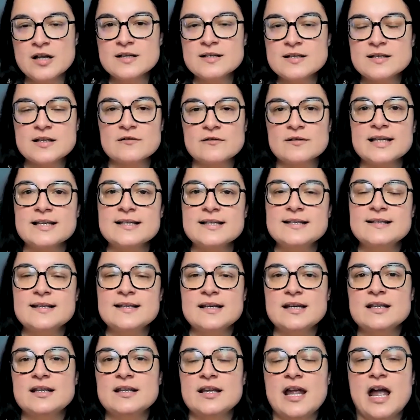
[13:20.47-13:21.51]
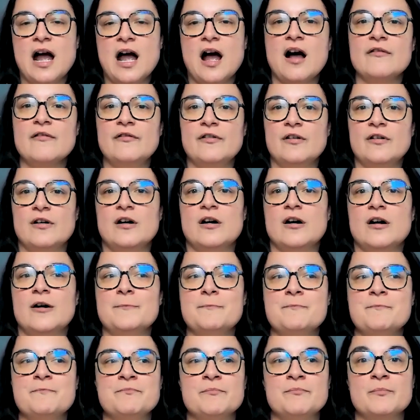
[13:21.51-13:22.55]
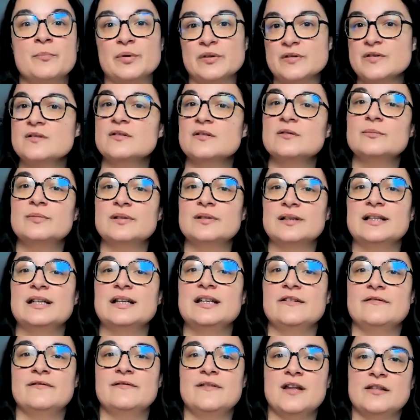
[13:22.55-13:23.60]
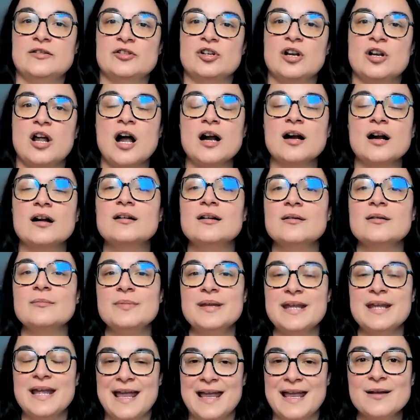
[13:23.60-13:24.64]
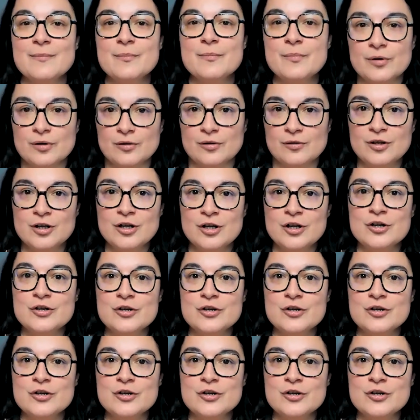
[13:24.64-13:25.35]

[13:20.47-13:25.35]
So let's say they have a personal belief that they're not going to be able